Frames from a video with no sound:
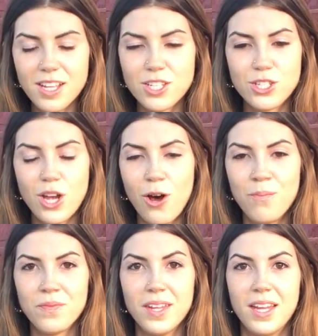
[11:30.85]
So
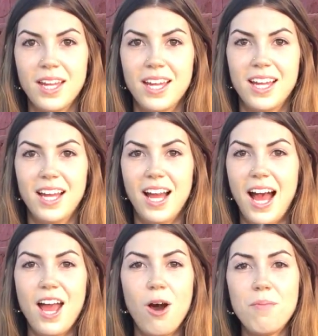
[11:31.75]

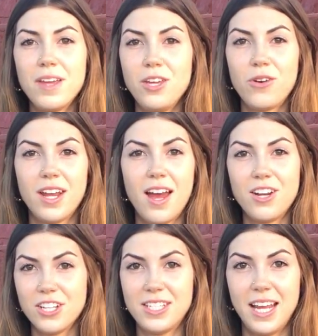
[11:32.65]
I hope that you can
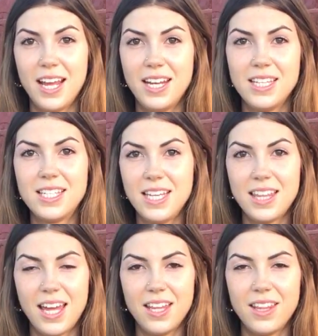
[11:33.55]
understand and see
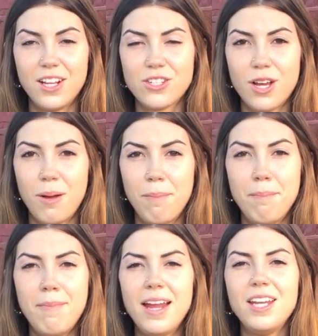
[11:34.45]
that there's
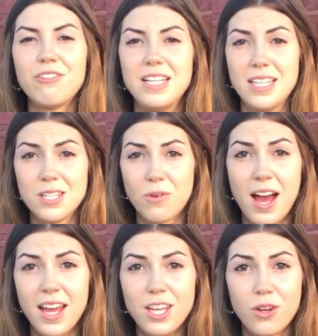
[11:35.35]
many reasons
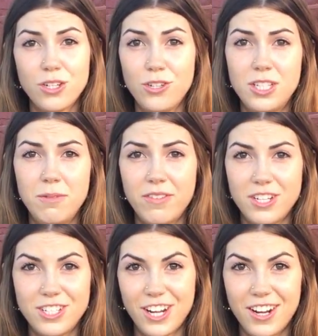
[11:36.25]
why you can choose to be
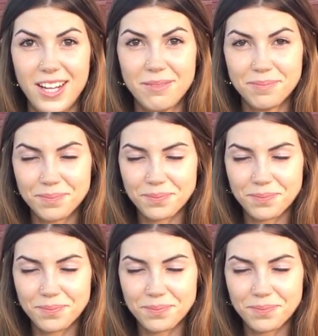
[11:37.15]
vegetarian